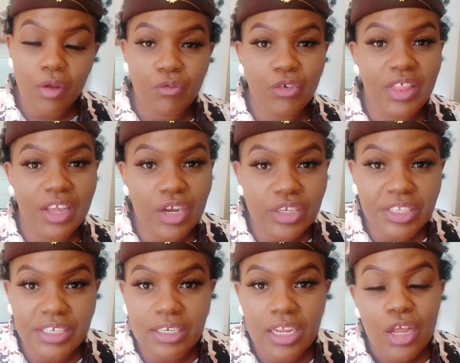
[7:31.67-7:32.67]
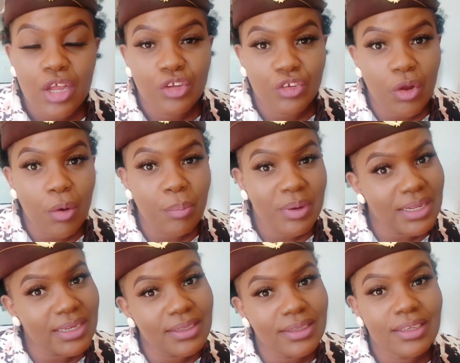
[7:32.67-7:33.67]
for the corset. So
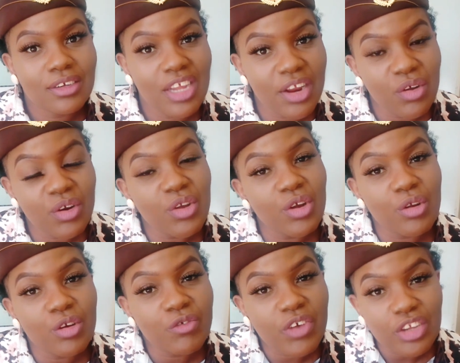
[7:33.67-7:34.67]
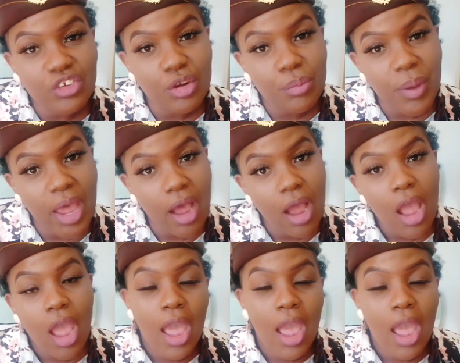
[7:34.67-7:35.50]
please turn on your notification bell